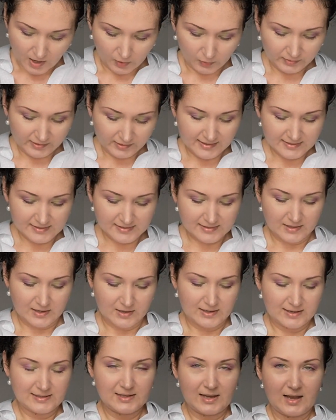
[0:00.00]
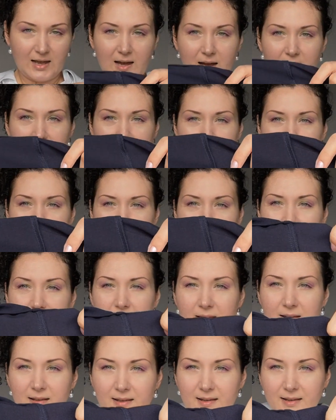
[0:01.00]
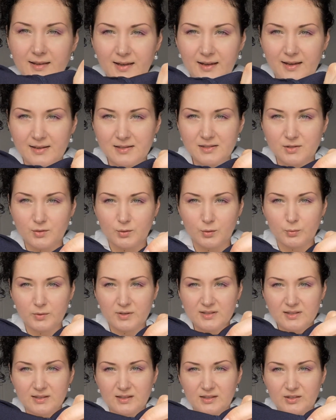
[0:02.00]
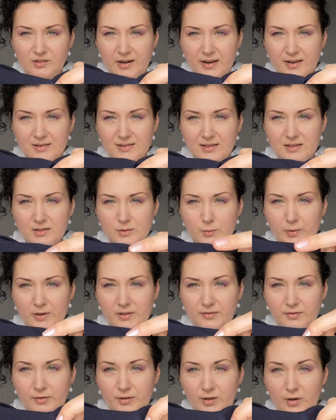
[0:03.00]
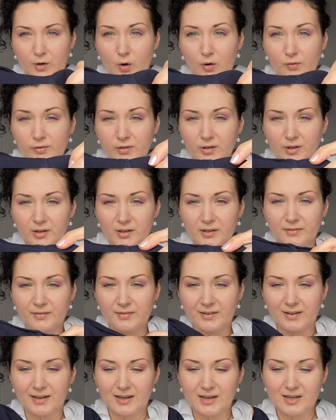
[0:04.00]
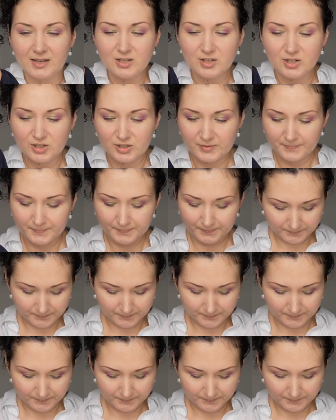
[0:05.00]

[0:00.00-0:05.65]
On the inside, I, as always in the trousers, I went for the overlocker finish.